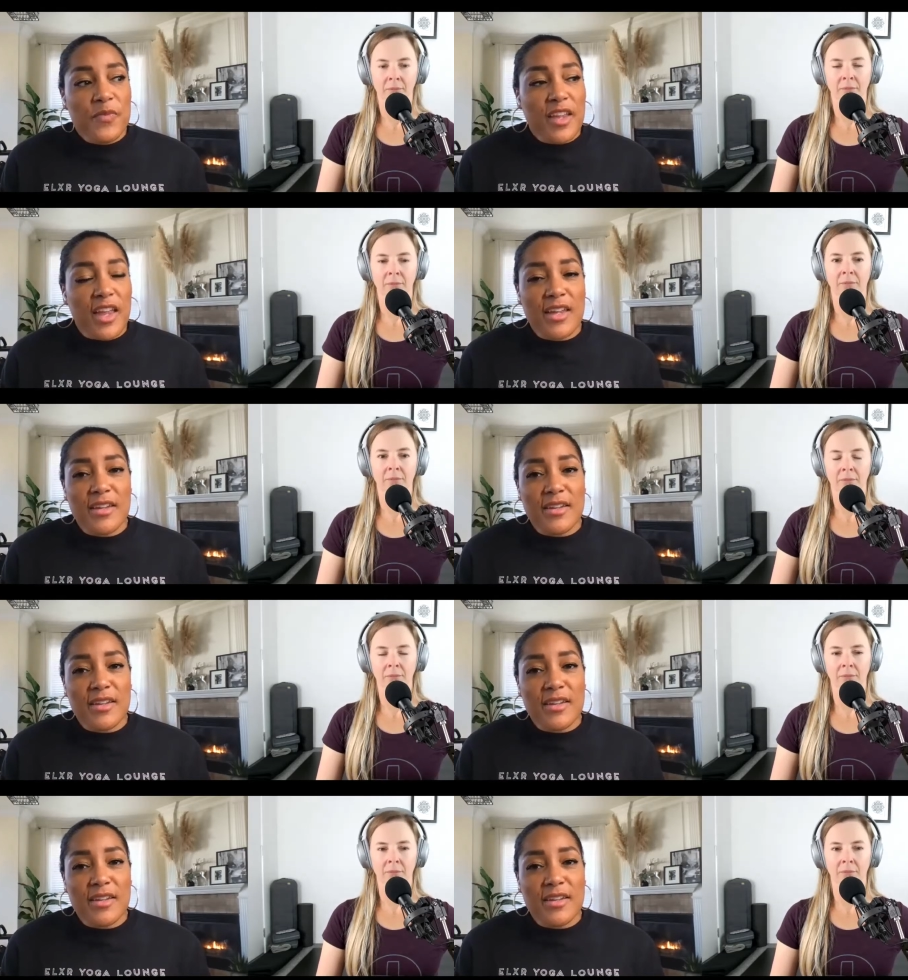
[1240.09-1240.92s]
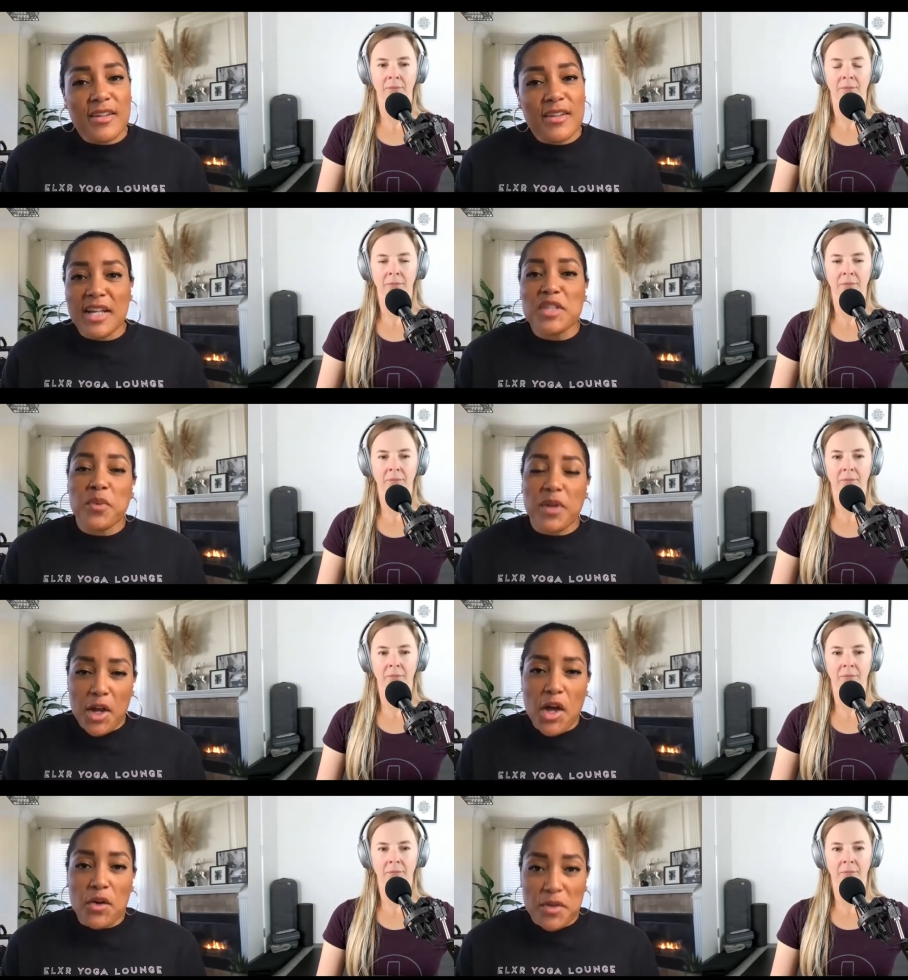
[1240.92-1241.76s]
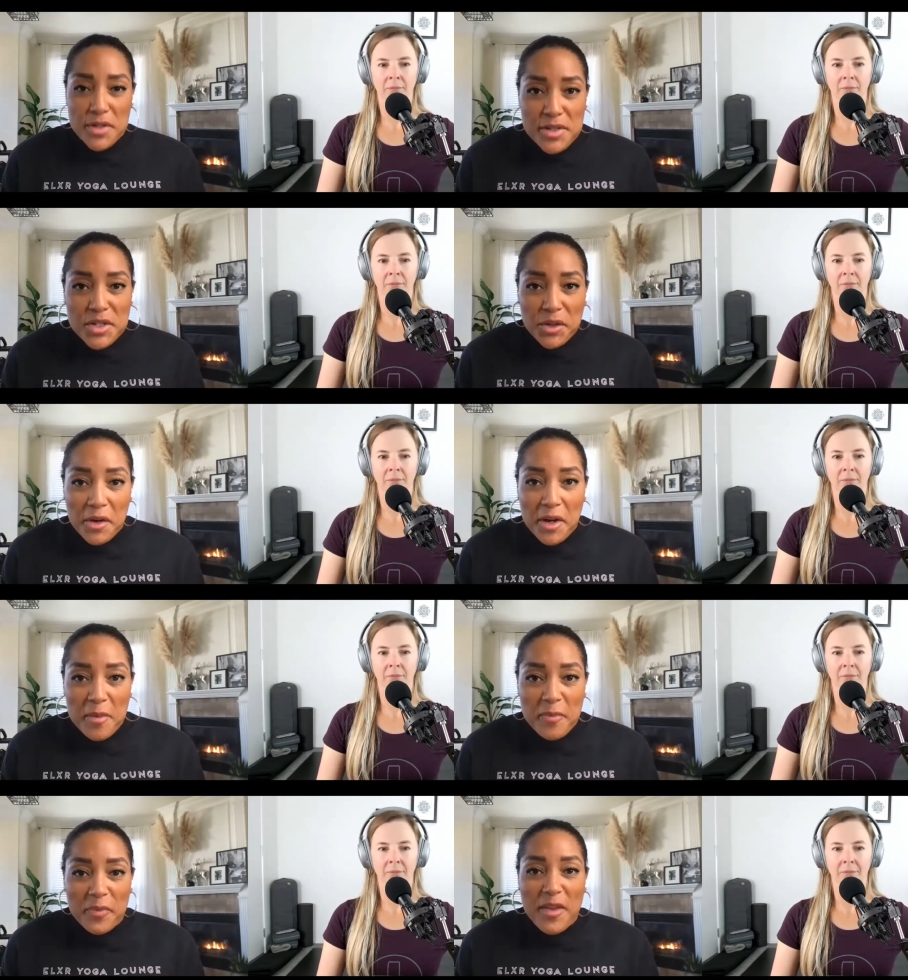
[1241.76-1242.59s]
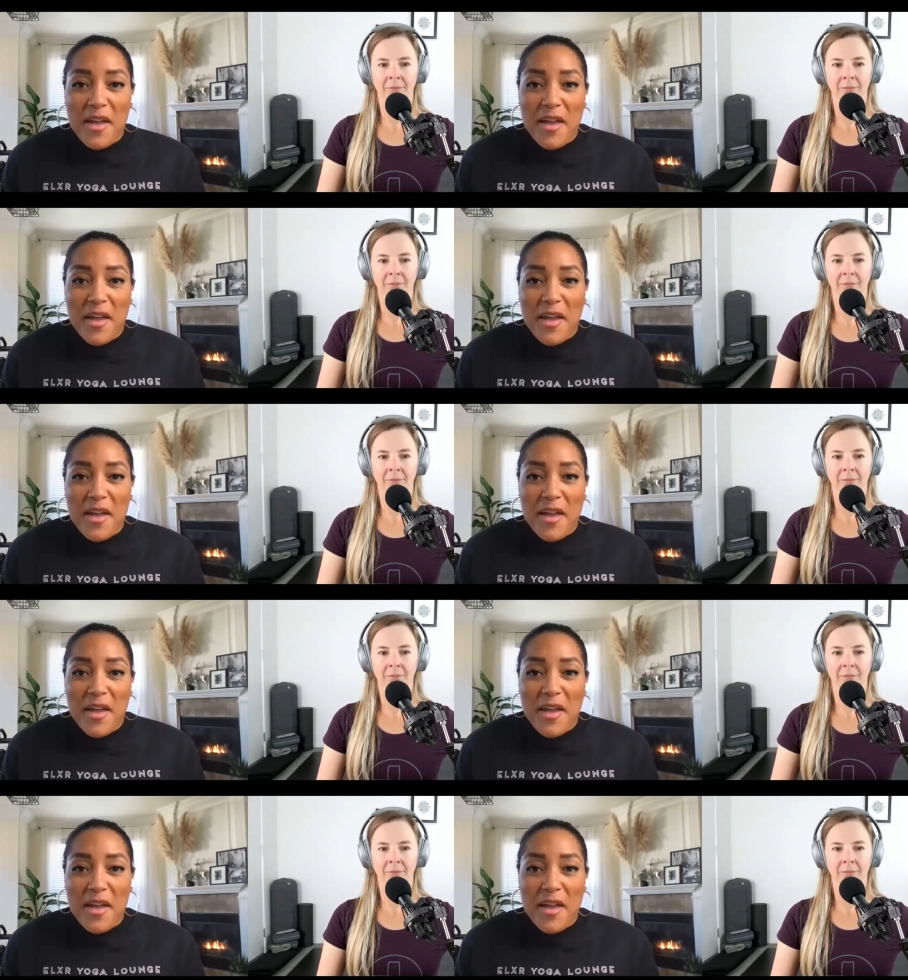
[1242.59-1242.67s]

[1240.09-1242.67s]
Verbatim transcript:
Speaker 1: And actually, that's when I got on Instagram